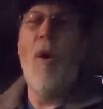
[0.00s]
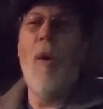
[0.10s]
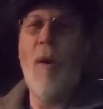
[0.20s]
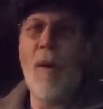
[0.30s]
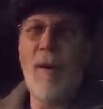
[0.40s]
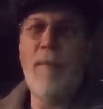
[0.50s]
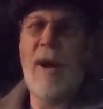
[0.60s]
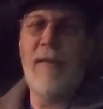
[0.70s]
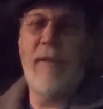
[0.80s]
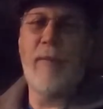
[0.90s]
or
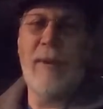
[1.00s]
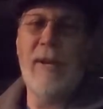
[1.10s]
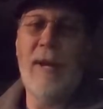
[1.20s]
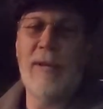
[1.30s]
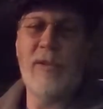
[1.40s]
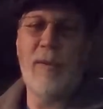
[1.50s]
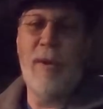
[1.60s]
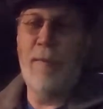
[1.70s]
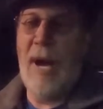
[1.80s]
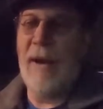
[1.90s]
by the 3 laws of
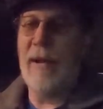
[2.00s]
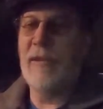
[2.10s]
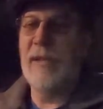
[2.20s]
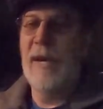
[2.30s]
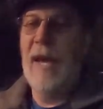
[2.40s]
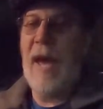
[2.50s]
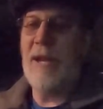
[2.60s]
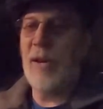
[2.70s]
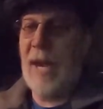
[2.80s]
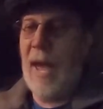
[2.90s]
robotics,
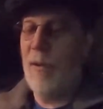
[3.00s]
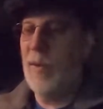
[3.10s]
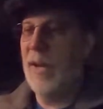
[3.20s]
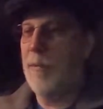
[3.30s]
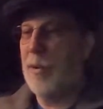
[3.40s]
and you can't really